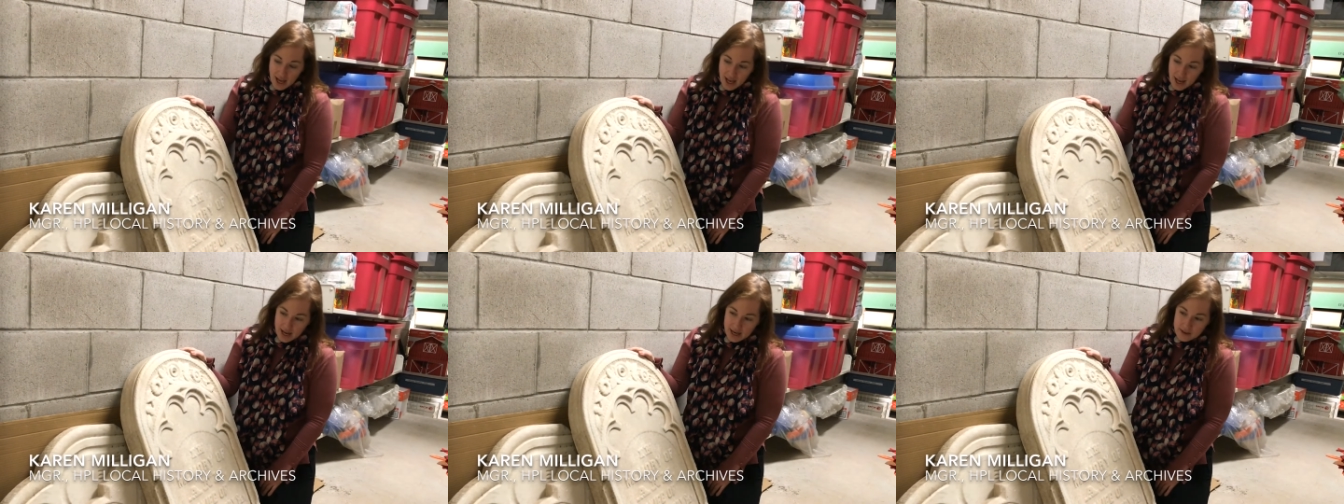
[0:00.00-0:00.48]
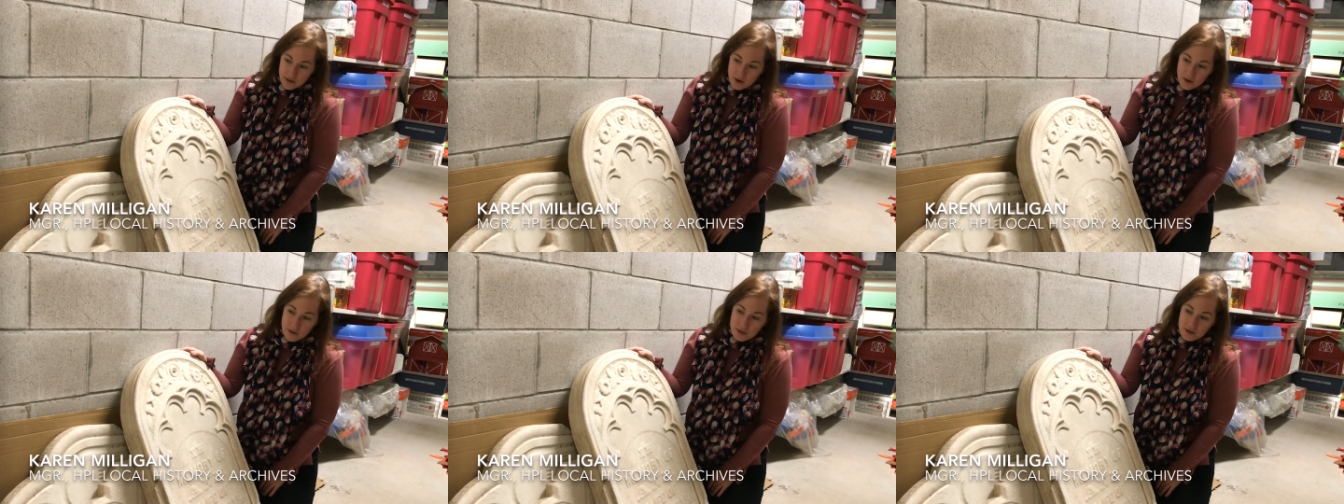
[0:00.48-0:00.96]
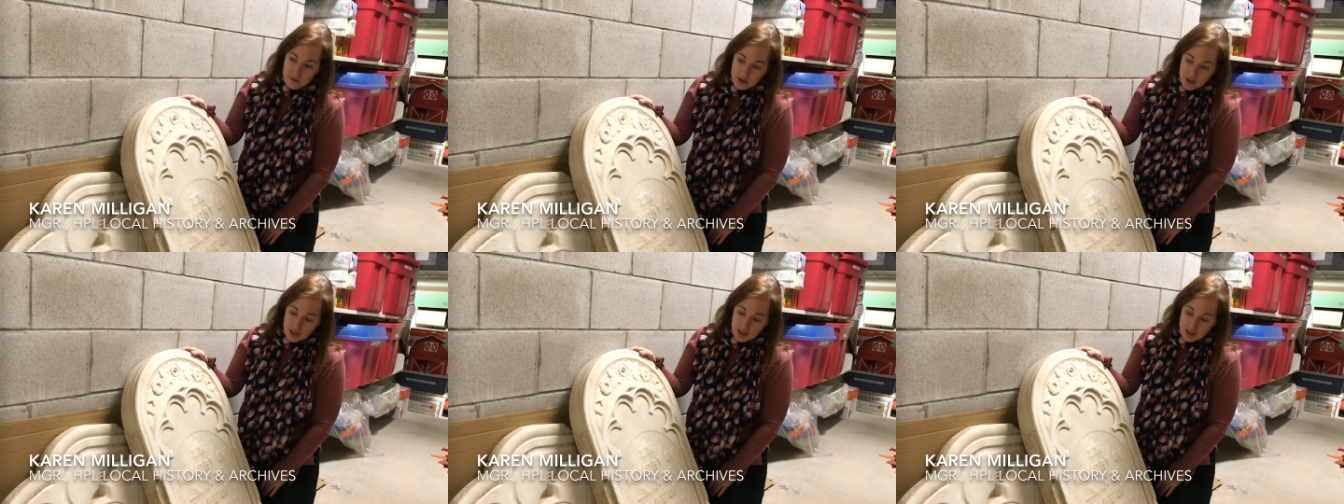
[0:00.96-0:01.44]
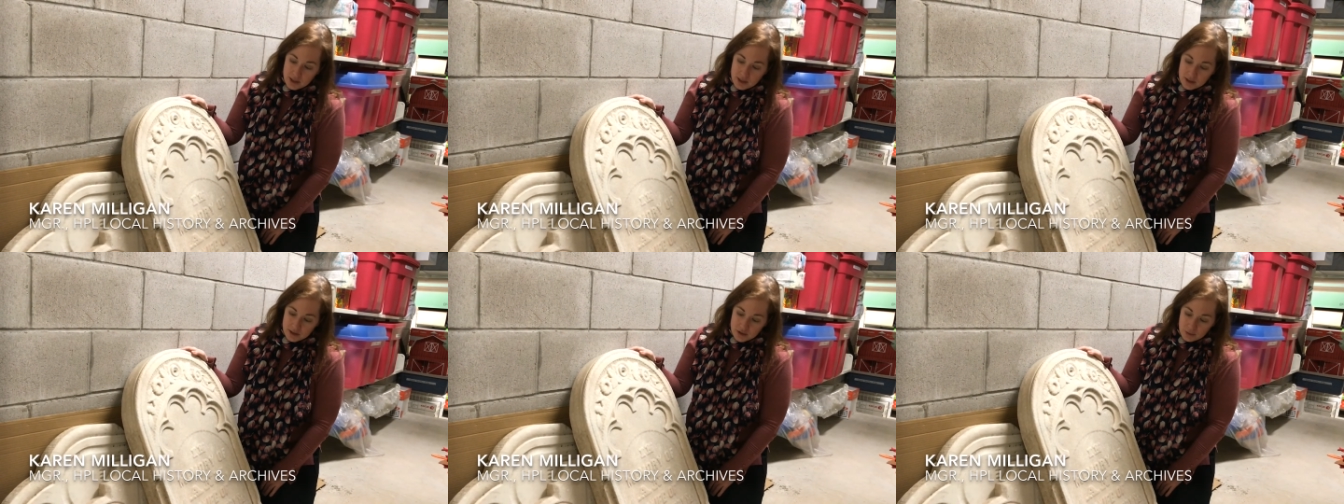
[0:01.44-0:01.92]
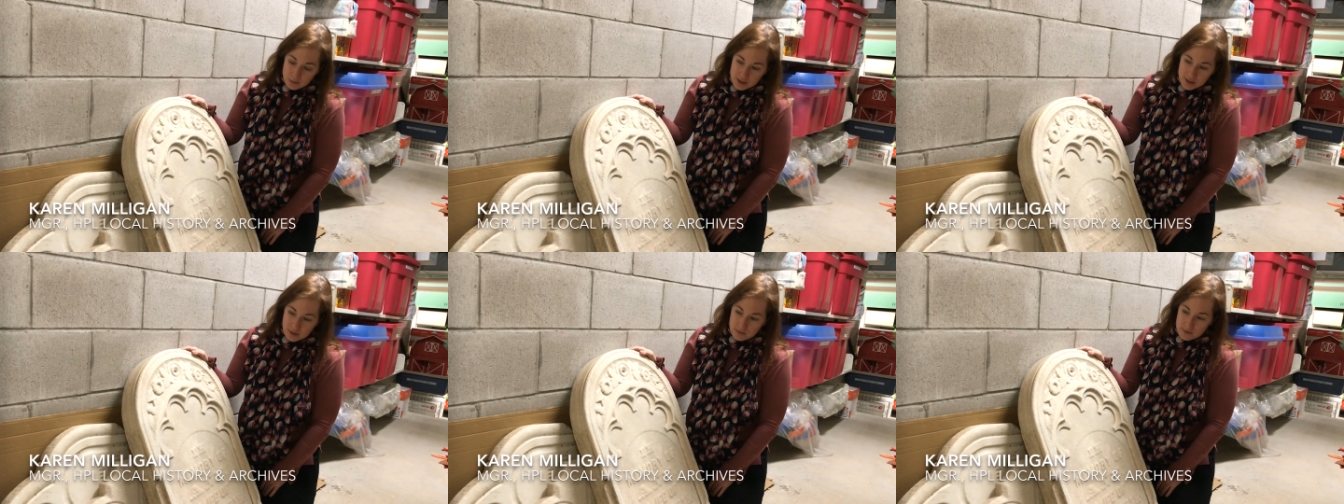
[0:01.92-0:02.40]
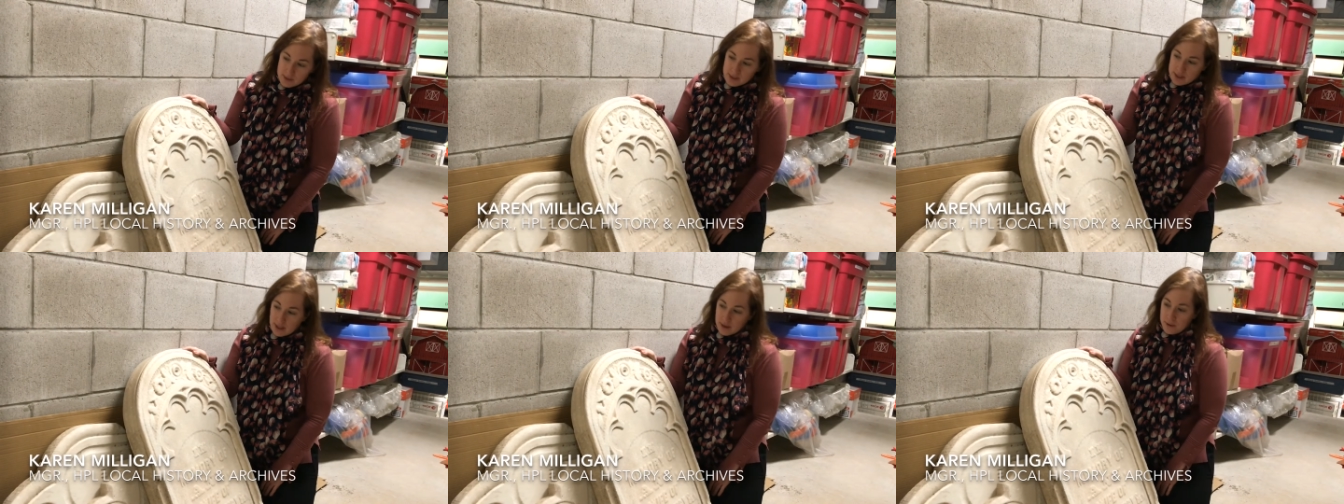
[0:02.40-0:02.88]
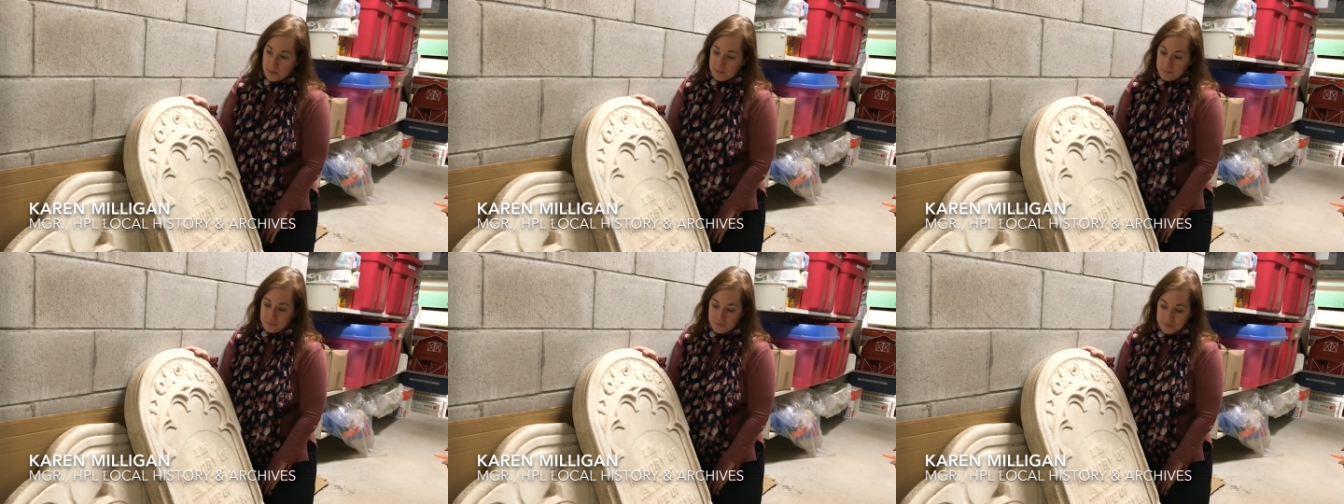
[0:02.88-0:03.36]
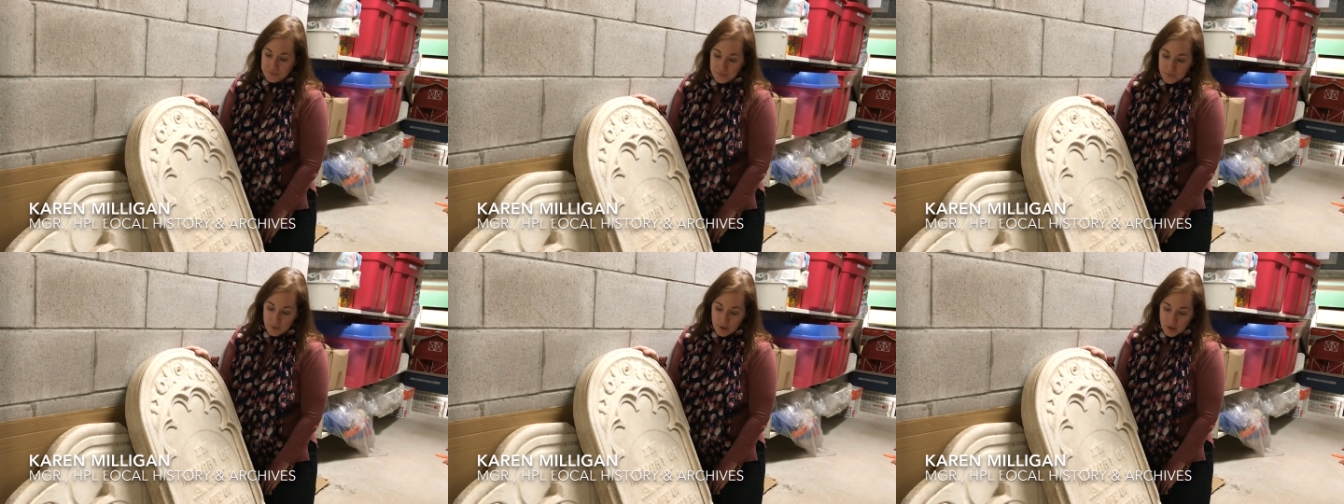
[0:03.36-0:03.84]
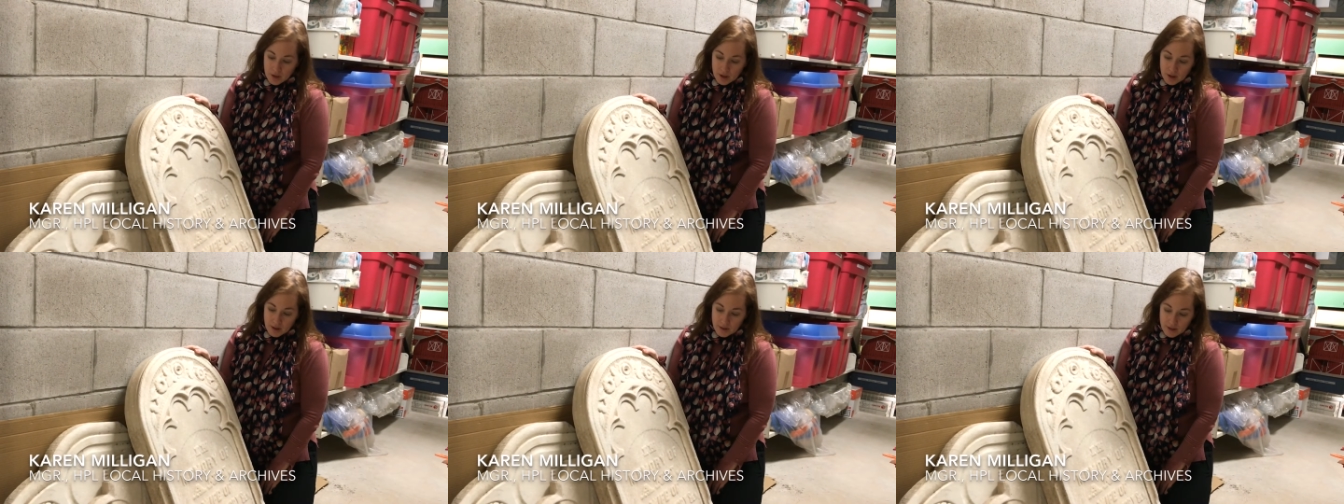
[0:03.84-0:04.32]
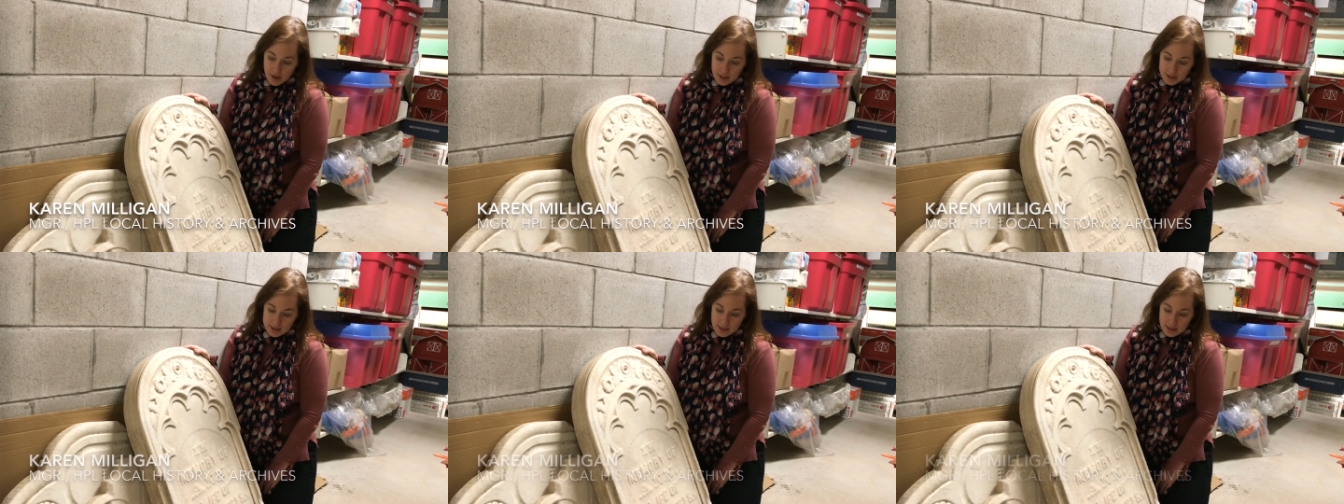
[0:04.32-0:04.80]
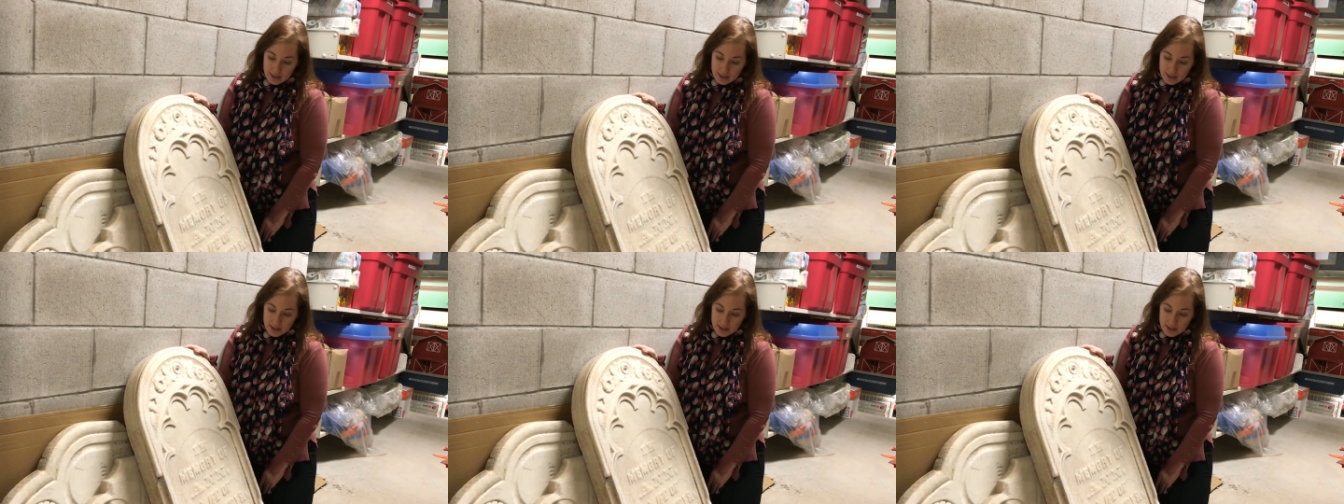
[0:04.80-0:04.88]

and there are three tombstones um, that uh,